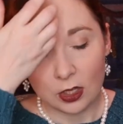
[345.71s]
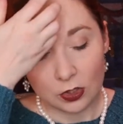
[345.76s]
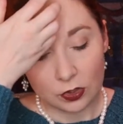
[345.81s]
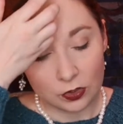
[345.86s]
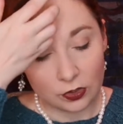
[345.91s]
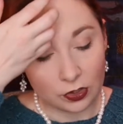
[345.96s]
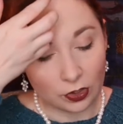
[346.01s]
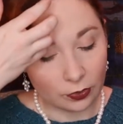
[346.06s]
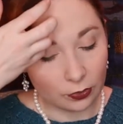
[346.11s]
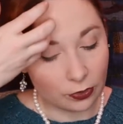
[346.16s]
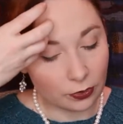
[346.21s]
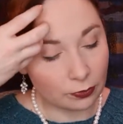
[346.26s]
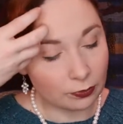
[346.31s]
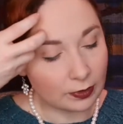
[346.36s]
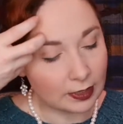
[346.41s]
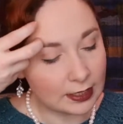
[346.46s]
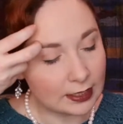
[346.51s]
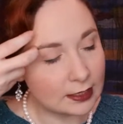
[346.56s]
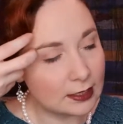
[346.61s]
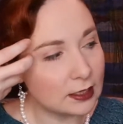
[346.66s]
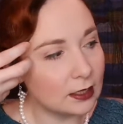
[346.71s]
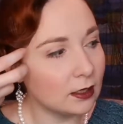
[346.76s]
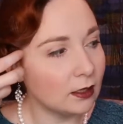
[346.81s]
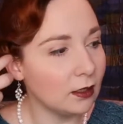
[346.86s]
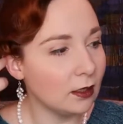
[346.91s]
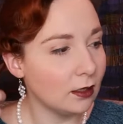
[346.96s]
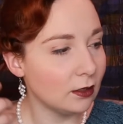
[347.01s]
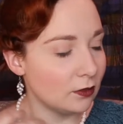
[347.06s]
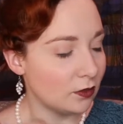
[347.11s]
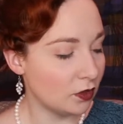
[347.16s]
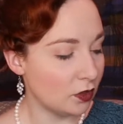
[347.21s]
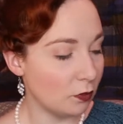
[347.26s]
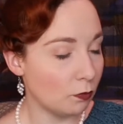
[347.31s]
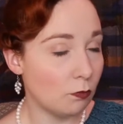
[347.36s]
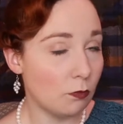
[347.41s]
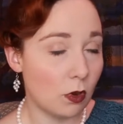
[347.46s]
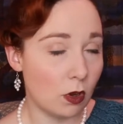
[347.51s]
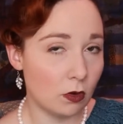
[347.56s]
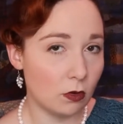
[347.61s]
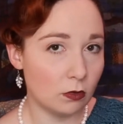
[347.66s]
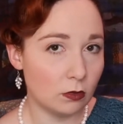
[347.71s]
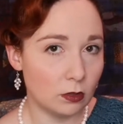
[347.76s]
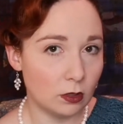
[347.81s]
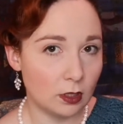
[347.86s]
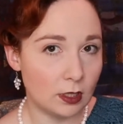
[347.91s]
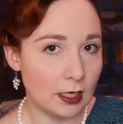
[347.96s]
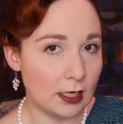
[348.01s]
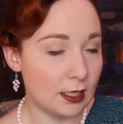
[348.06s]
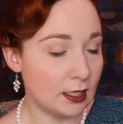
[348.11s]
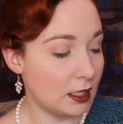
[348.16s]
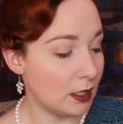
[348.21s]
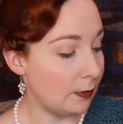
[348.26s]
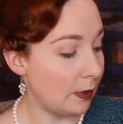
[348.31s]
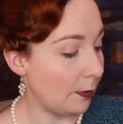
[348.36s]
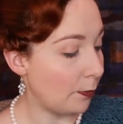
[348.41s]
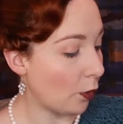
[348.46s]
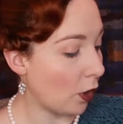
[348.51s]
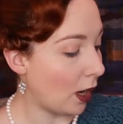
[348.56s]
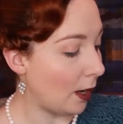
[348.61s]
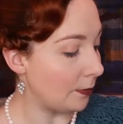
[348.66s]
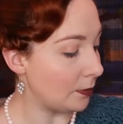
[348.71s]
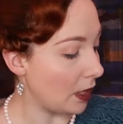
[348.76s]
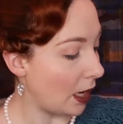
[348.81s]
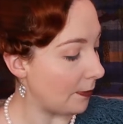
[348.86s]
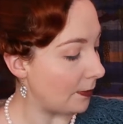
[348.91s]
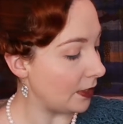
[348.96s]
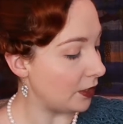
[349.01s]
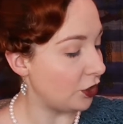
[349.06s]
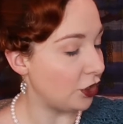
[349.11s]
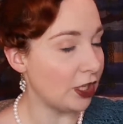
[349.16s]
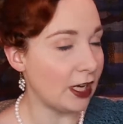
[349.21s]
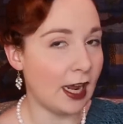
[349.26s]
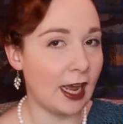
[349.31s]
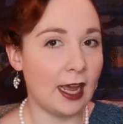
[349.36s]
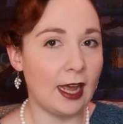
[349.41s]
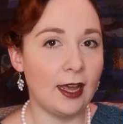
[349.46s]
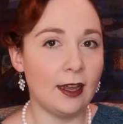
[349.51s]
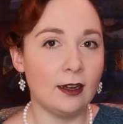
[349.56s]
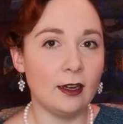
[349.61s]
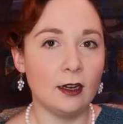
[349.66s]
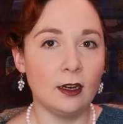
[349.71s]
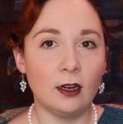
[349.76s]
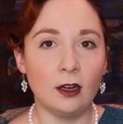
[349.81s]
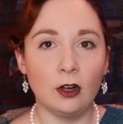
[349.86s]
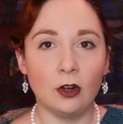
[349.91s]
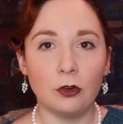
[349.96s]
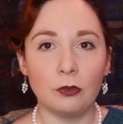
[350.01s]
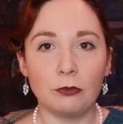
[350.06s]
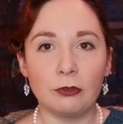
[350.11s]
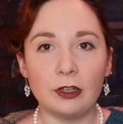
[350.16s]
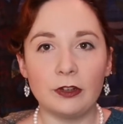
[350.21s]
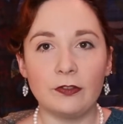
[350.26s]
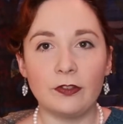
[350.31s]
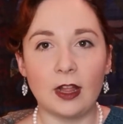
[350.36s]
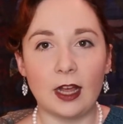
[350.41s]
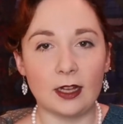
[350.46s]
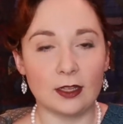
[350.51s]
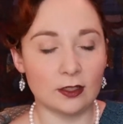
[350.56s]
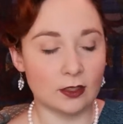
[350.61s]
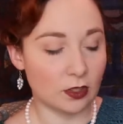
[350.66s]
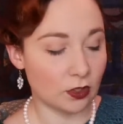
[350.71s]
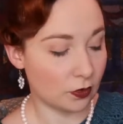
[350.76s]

So the reason Simone needed to be propped up is she had reflux.